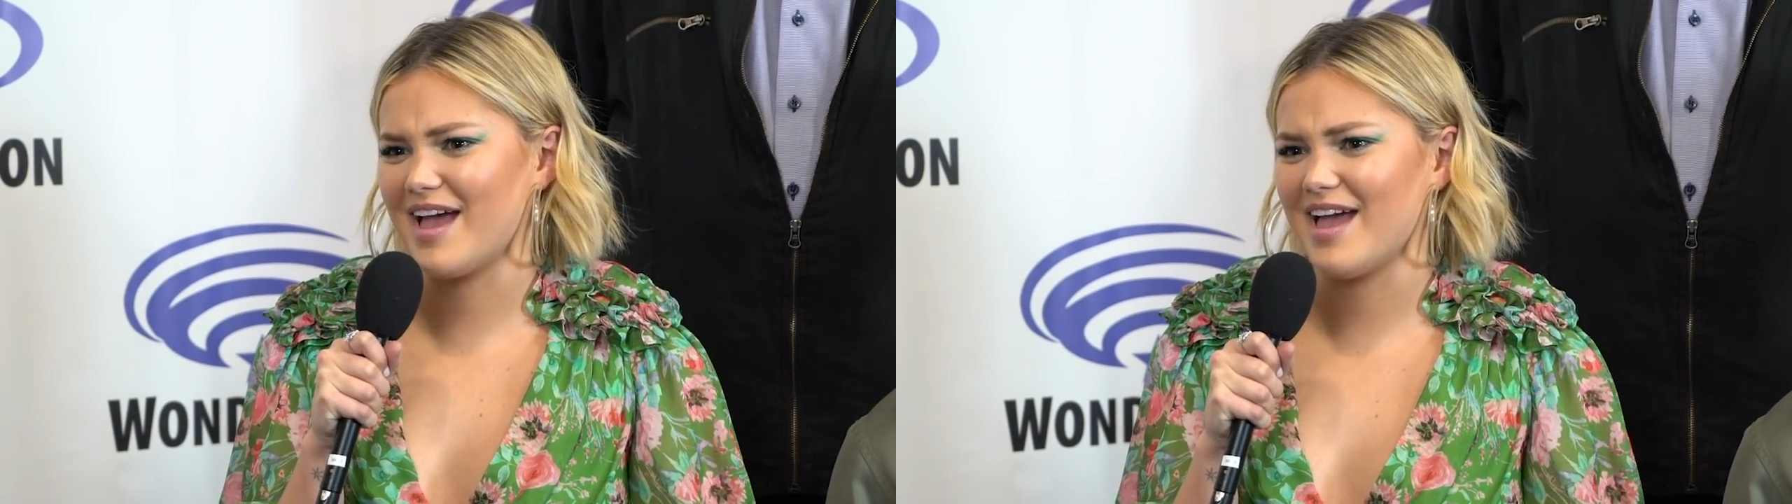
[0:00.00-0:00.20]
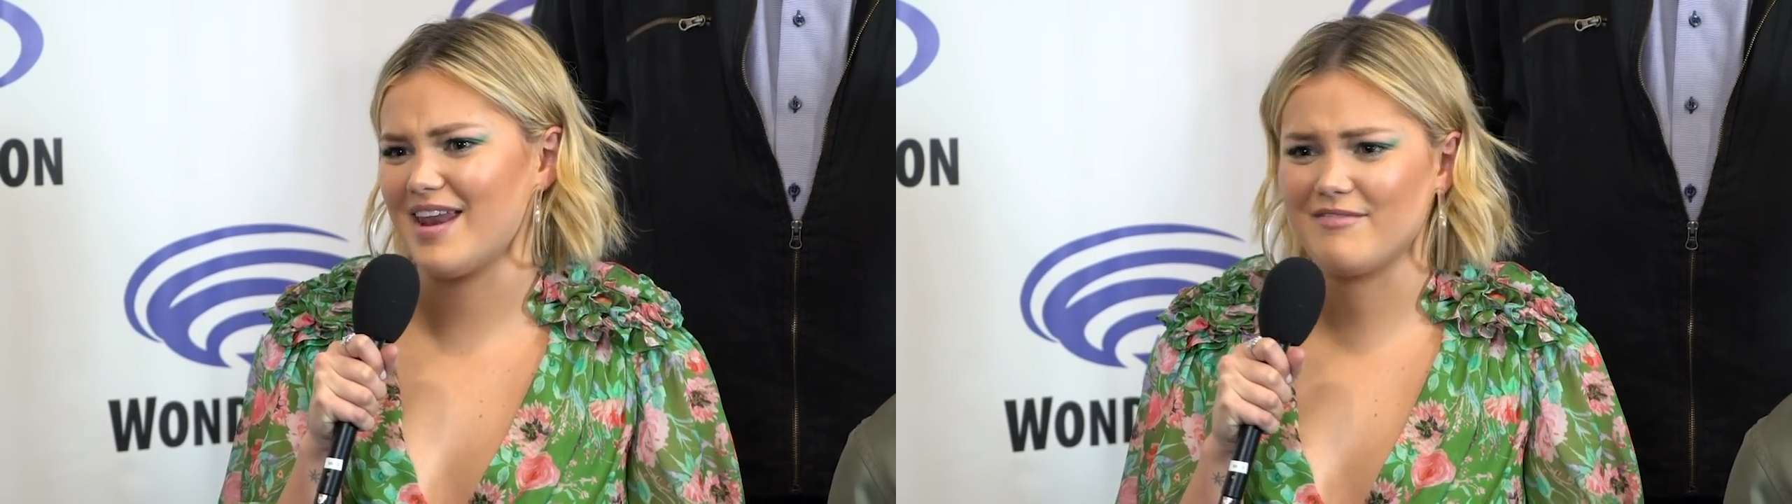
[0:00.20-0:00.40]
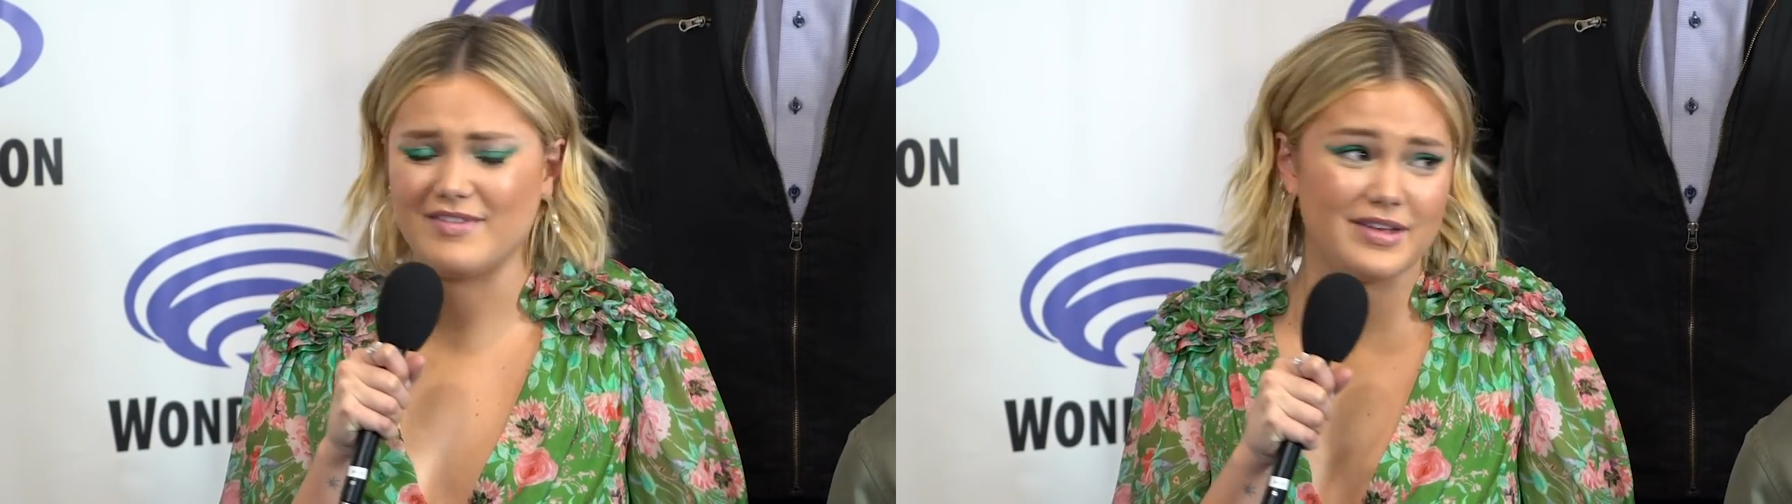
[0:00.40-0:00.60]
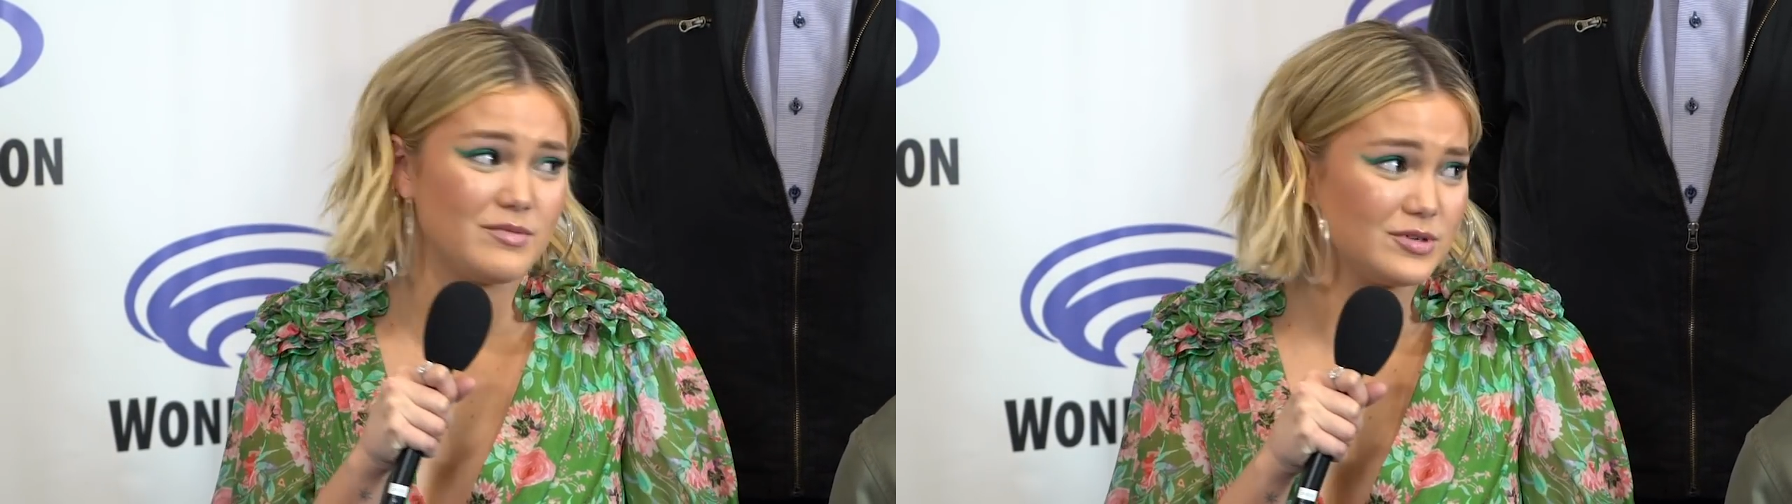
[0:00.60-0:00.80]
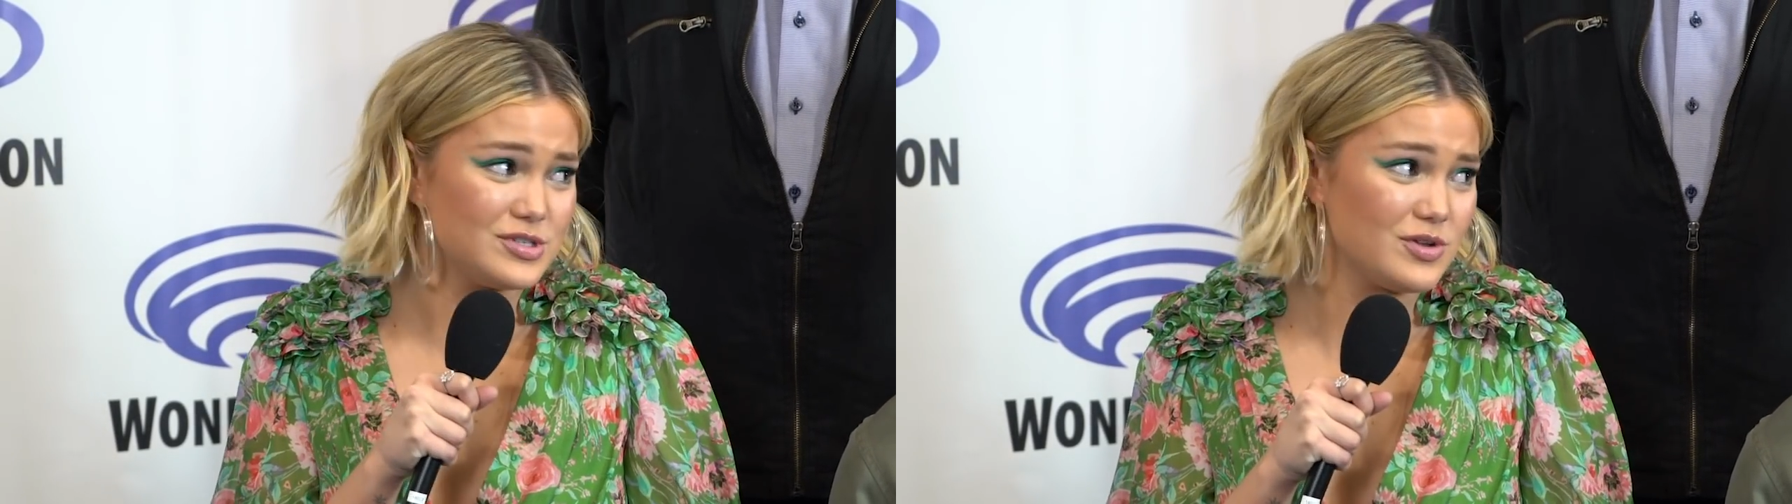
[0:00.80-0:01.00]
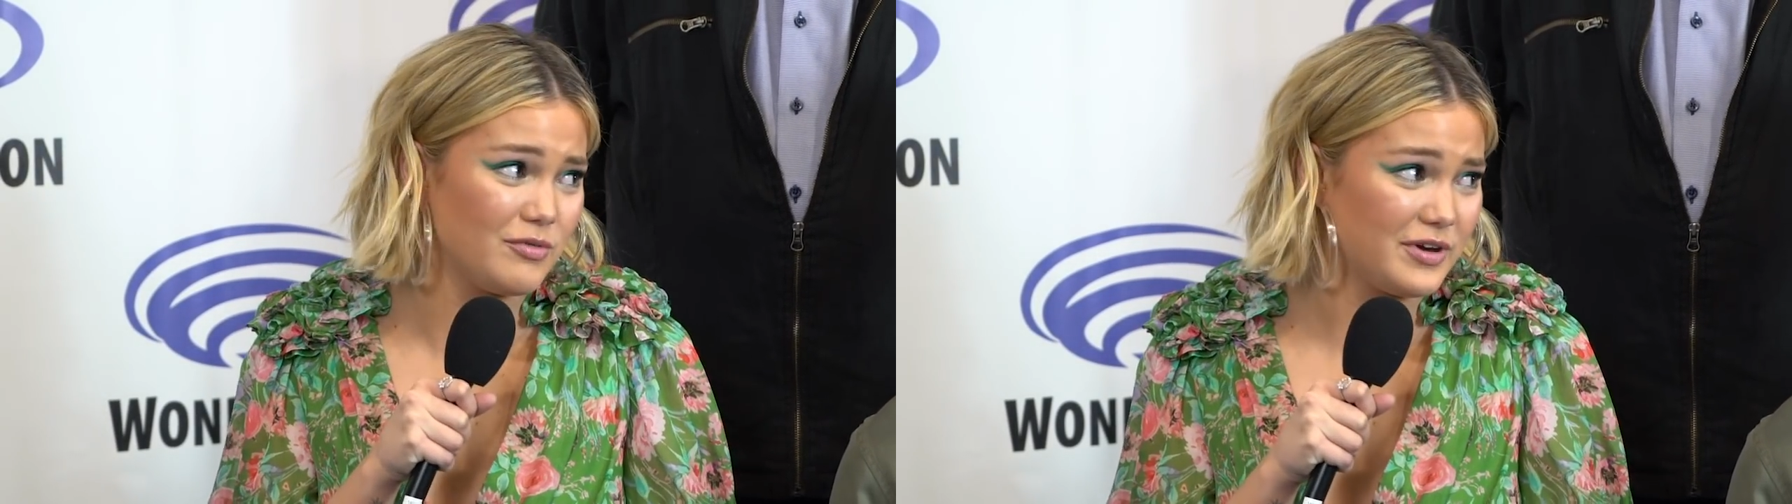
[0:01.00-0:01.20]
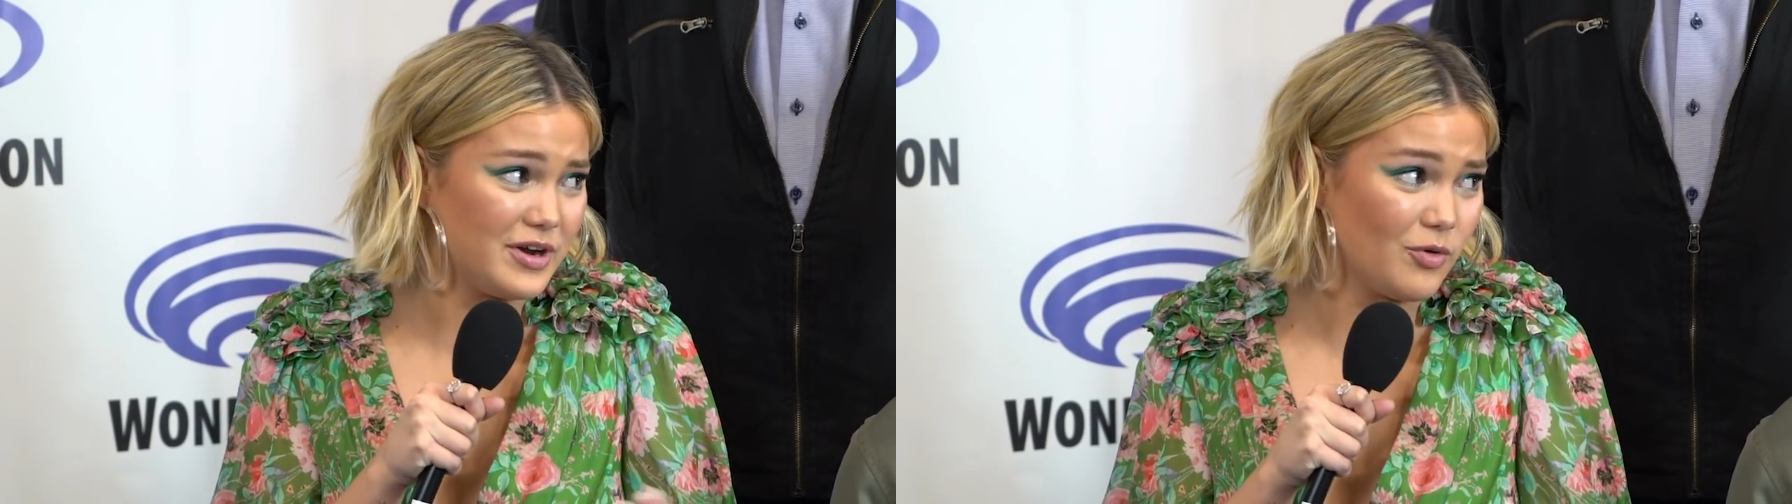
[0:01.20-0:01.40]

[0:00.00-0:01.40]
And I feel like we're just all very